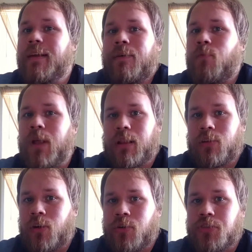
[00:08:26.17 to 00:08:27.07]
A
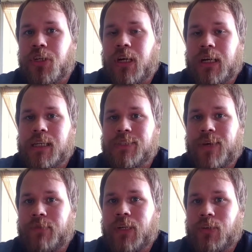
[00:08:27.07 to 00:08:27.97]
logo should not cost
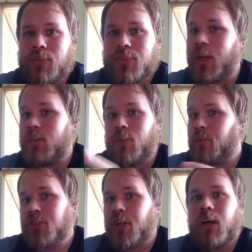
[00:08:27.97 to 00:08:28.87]
$5. A
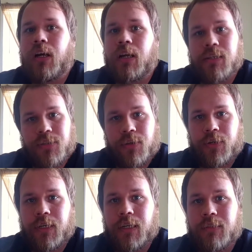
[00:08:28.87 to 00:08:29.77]
logo should not cost
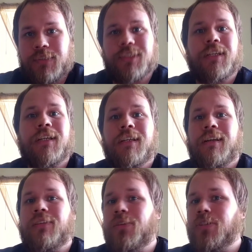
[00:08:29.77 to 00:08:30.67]
$30.
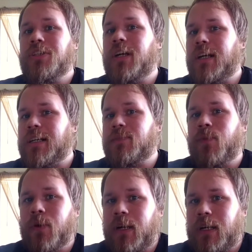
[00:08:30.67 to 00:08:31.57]
A logo should not cost
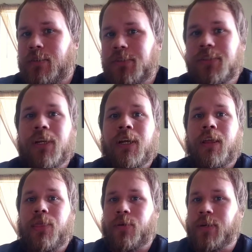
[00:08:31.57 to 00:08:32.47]
$40.
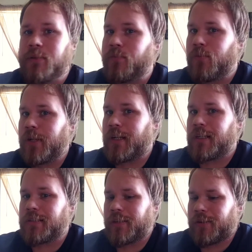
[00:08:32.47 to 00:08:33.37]
$30 and
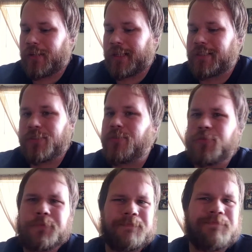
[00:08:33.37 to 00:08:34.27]
$40, $30
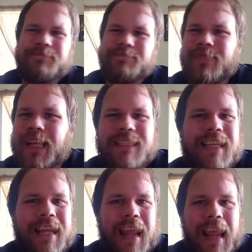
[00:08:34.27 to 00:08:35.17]
to, I'd
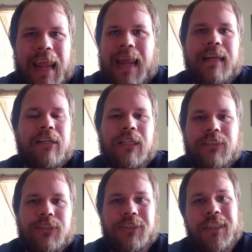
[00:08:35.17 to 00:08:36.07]
say,
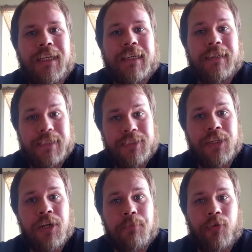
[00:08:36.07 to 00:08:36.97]
$80. This is
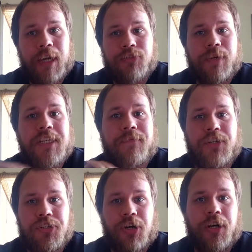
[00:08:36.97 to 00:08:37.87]
a good price range if
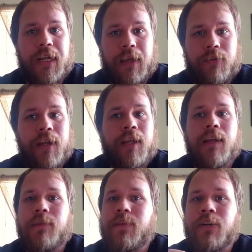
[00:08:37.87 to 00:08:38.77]
you're starting out.
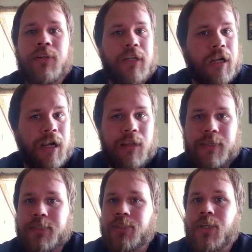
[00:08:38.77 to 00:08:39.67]
If you're in
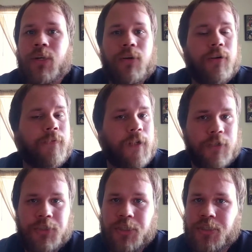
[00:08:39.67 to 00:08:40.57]
college, or if
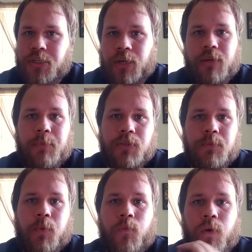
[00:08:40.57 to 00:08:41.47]
you're just starting to build
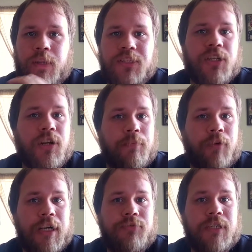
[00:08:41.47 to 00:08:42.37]
your portfolio, this is a good
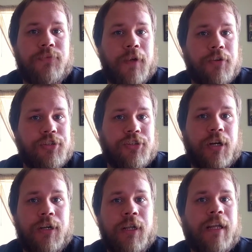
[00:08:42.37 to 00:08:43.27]
price range for you to
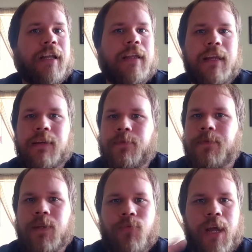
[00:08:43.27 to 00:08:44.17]
start. Get your
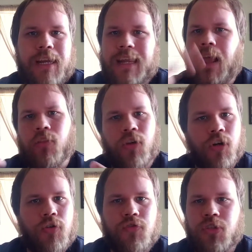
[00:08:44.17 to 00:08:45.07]
feet wet, get your
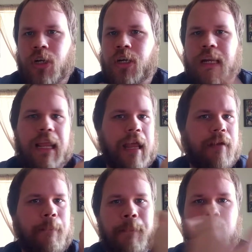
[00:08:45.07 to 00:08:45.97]
logos started,
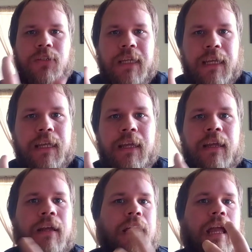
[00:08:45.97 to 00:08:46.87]
get building,
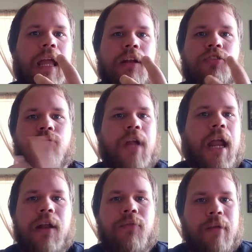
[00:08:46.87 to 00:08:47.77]
and
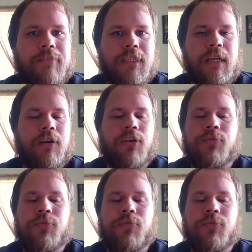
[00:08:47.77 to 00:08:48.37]
creating logos,